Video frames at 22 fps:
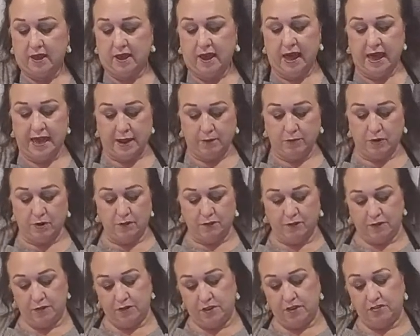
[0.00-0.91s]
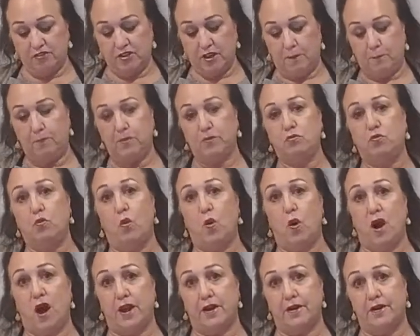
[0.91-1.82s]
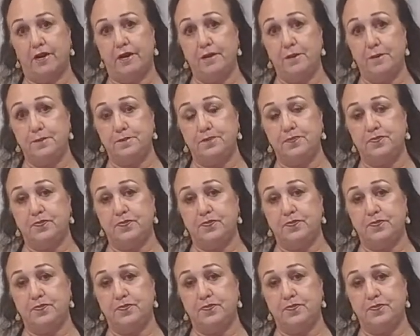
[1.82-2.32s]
And I'm going to fill this up with water,